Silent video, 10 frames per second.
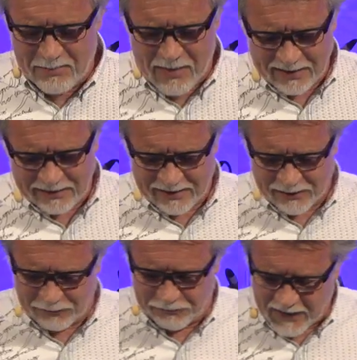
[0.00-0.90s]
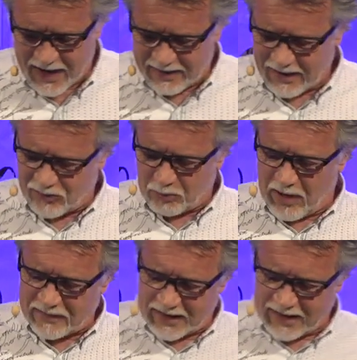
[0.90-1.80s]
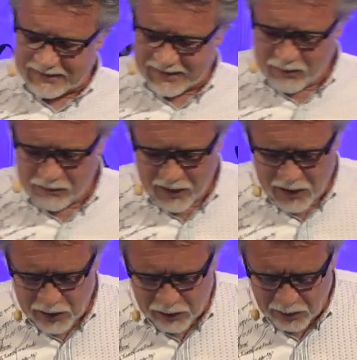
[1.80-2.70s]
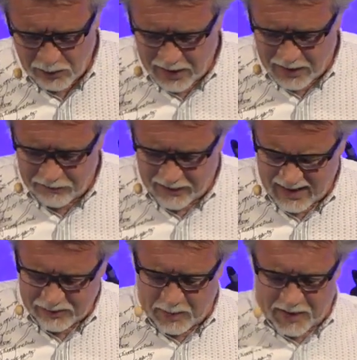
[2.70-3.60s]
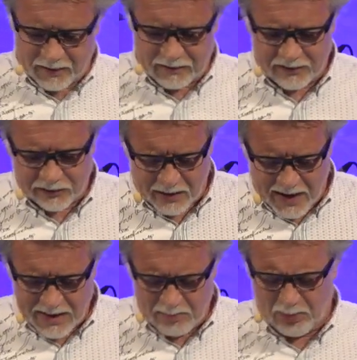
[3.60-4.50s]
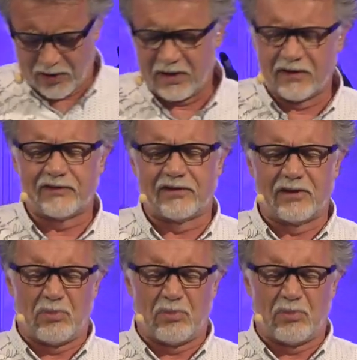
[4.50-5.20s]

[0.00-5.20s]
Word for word: matters is faith expressing itself through love, is because he's trying to pull us to the